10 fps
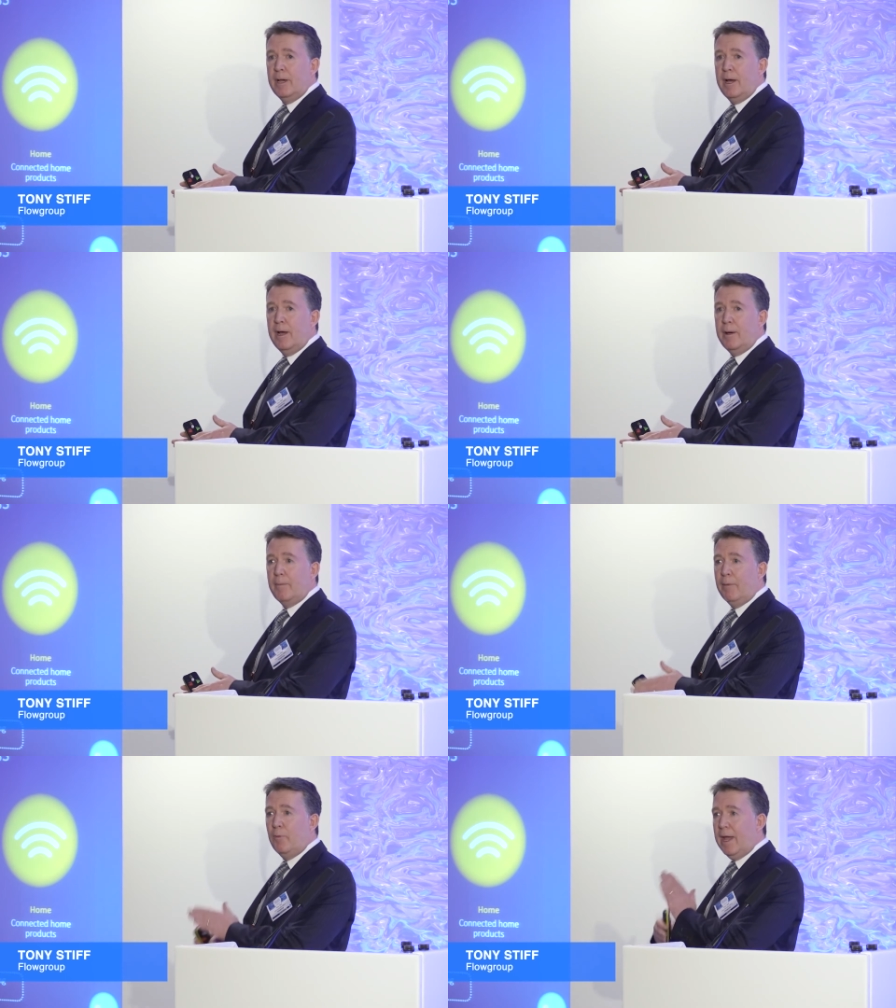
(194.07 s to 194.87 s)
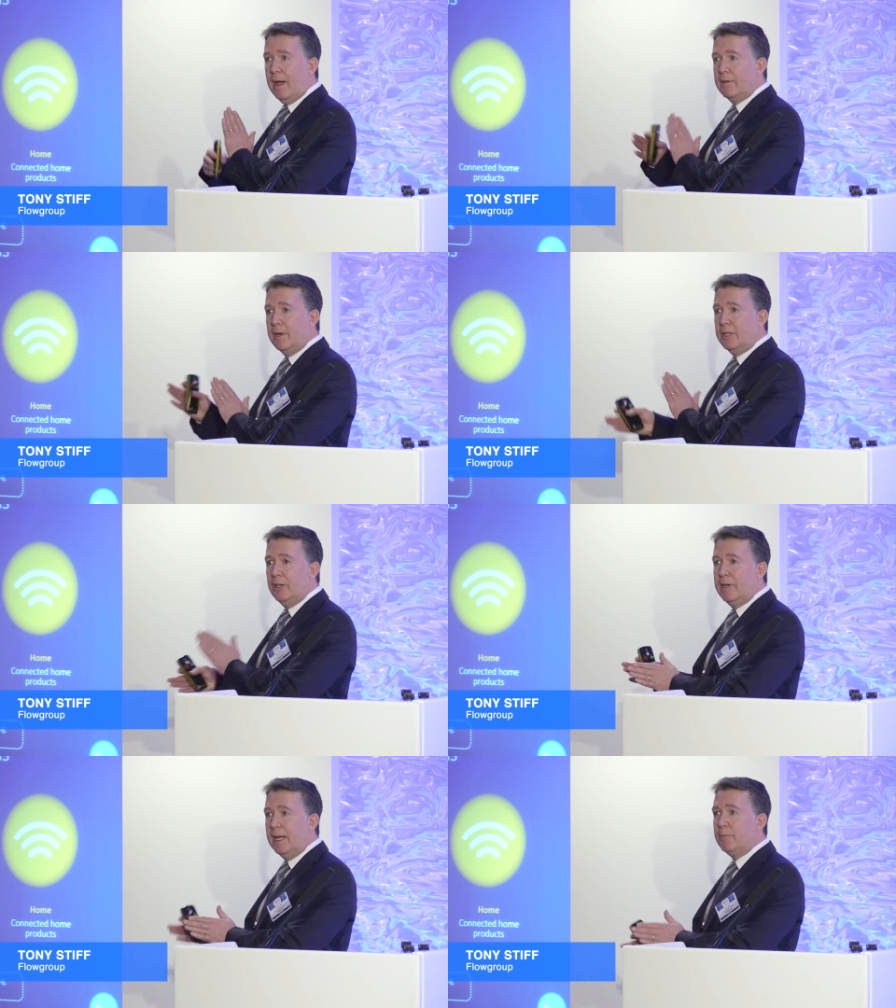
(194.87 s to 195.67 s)
Um, and we have a
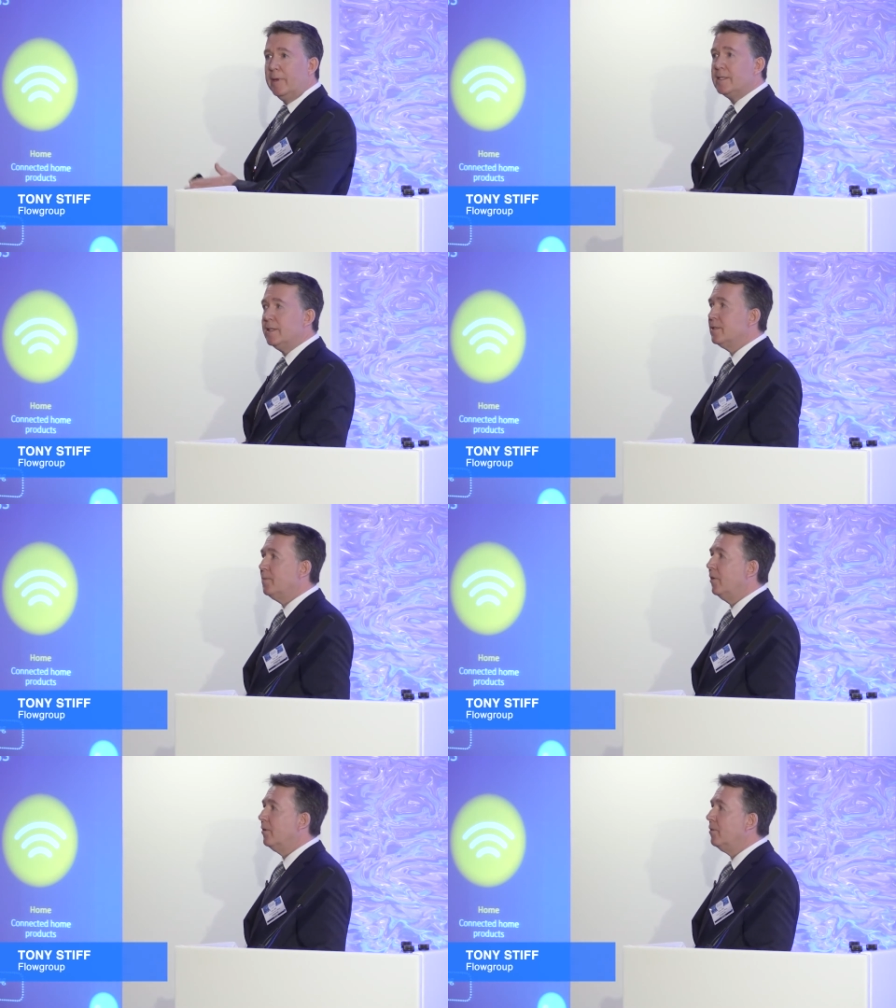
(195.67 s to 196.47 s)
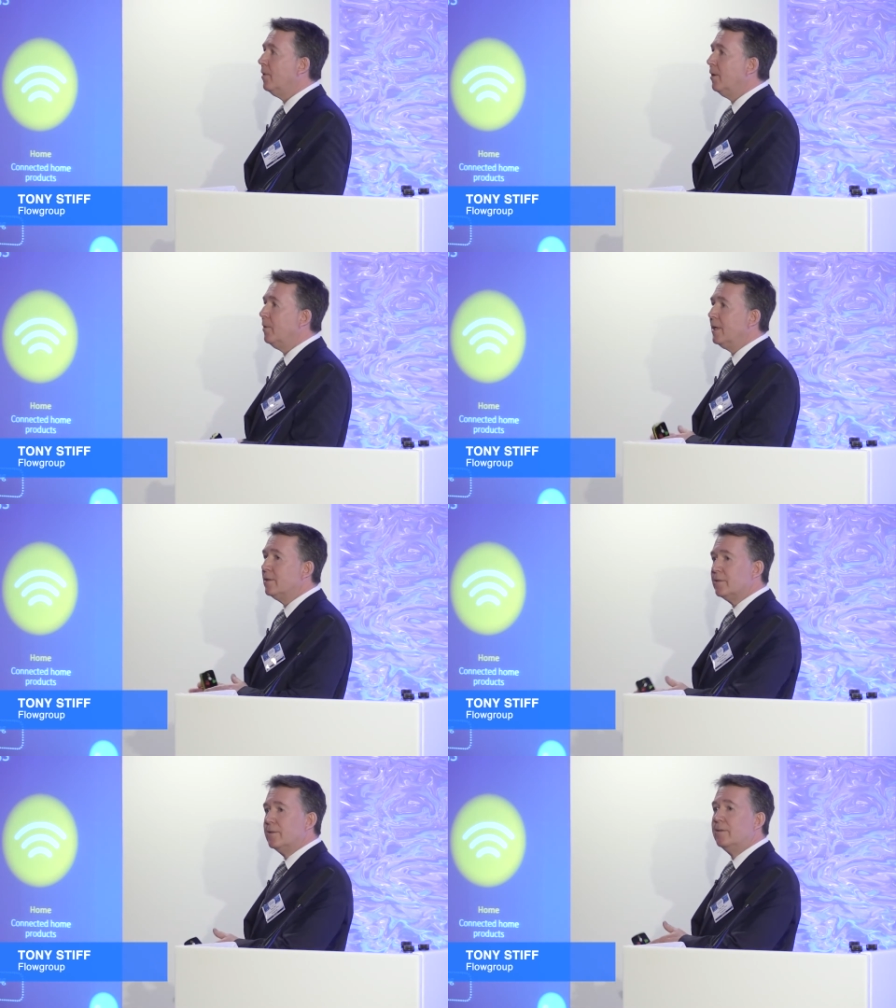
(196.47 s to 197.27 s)
unique business model where we
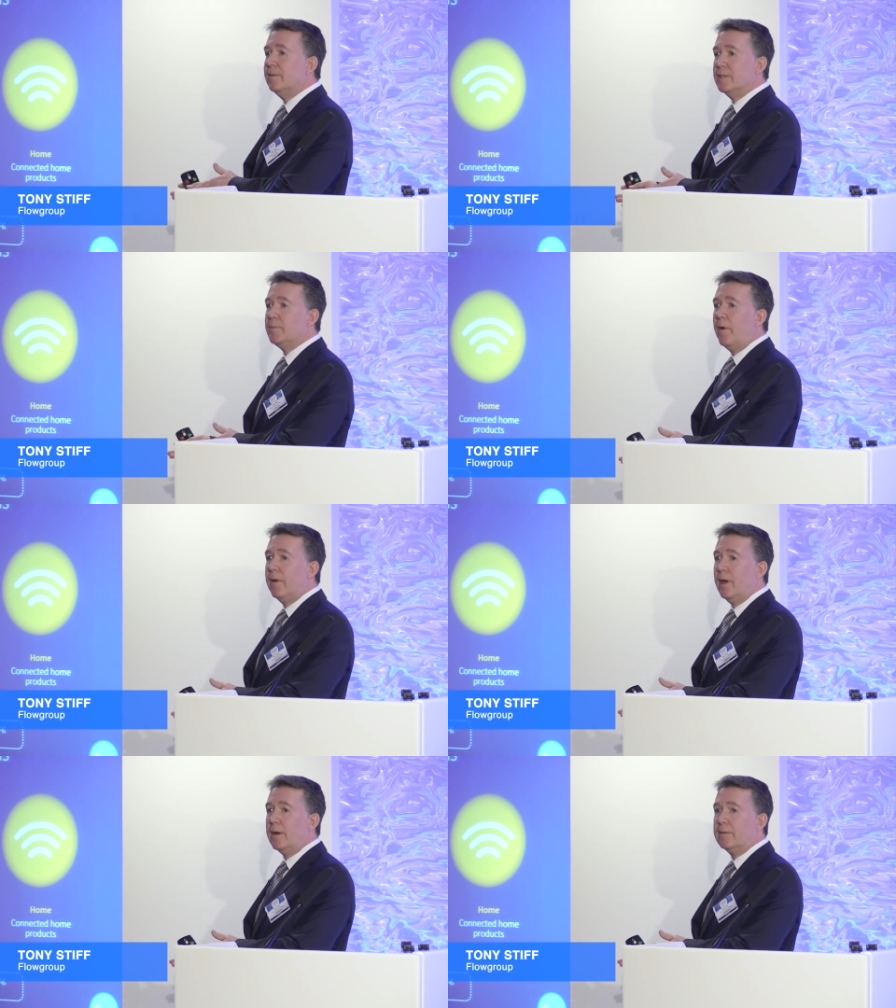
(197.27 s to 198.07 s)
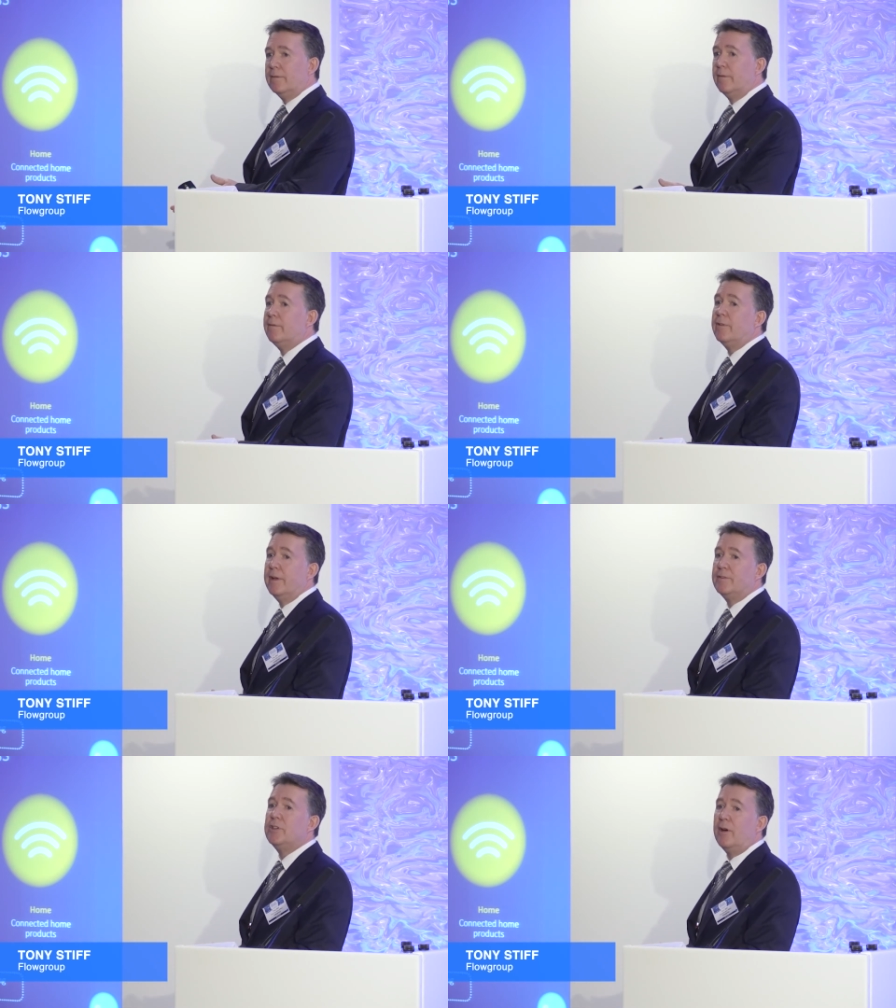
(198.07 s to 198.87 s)
install this product free
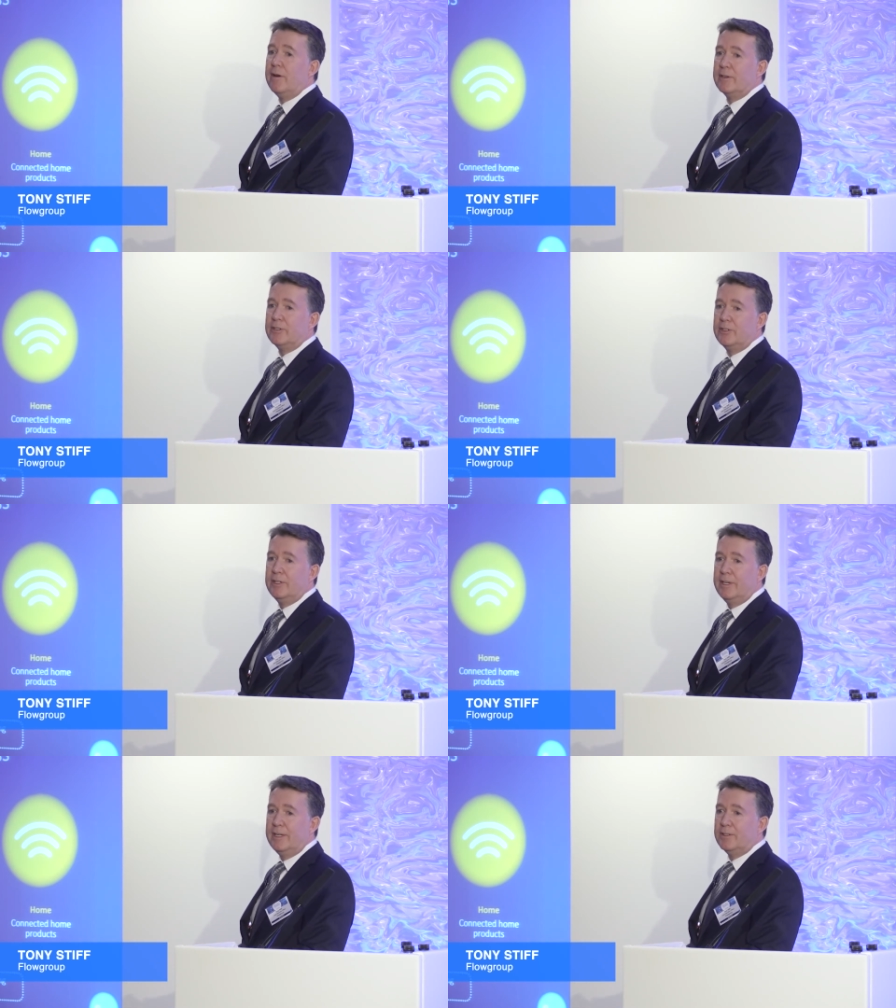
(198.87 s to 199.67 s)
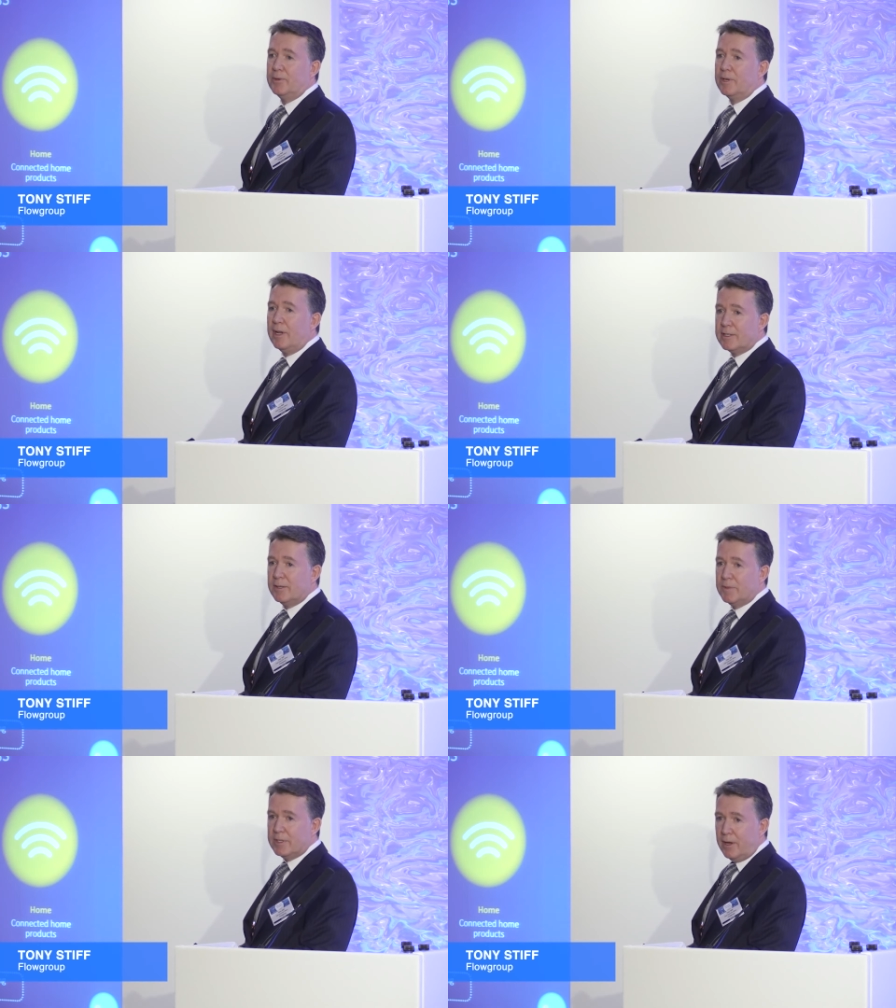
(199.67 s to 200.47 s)
of charge into a
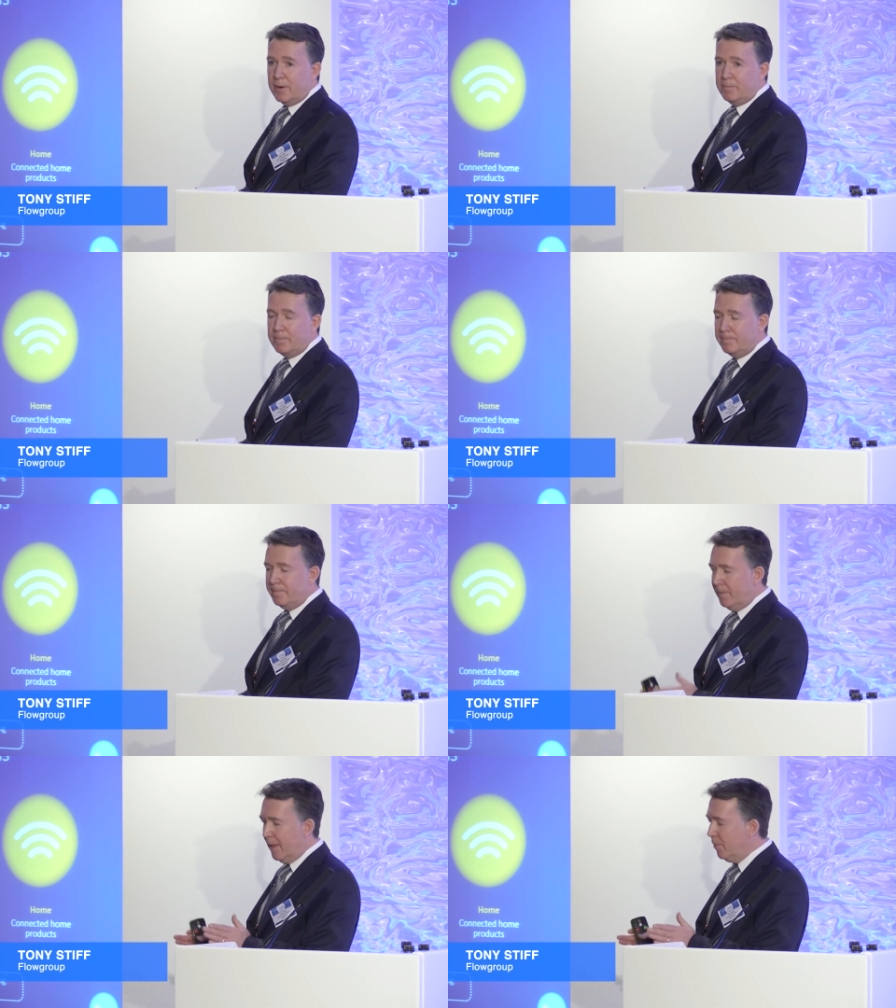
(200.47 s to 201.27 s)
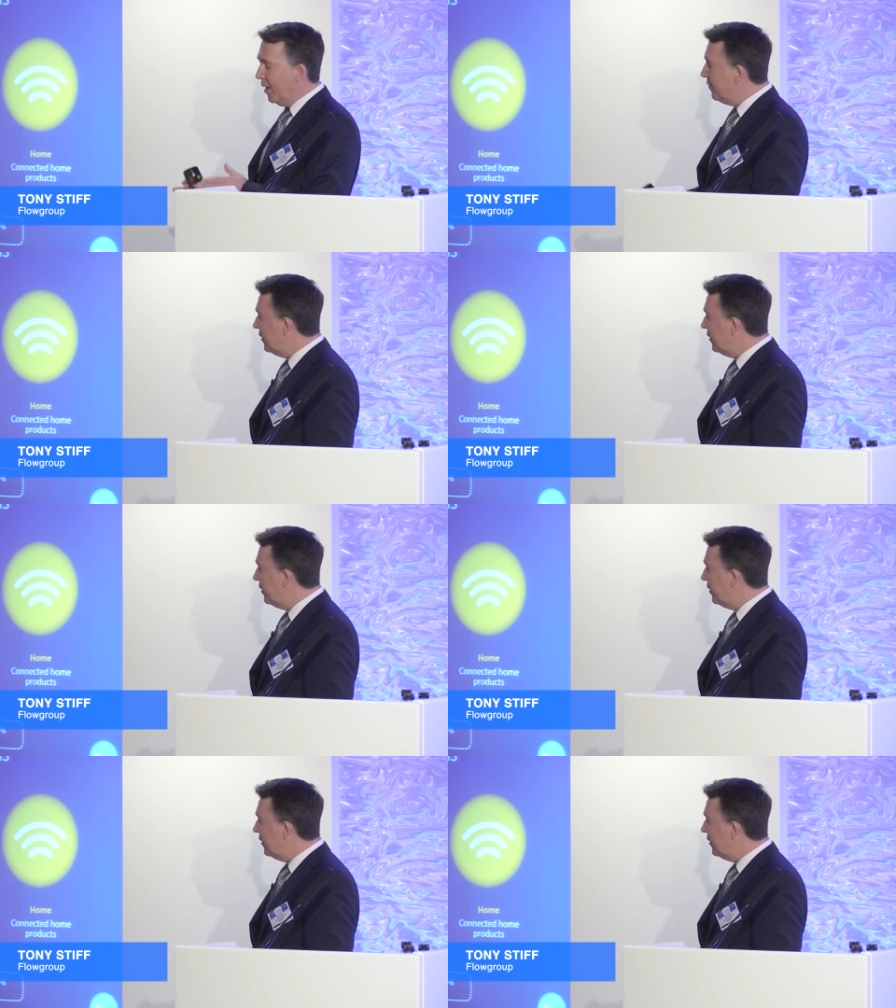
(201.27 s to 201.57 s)
customer's home. They pay for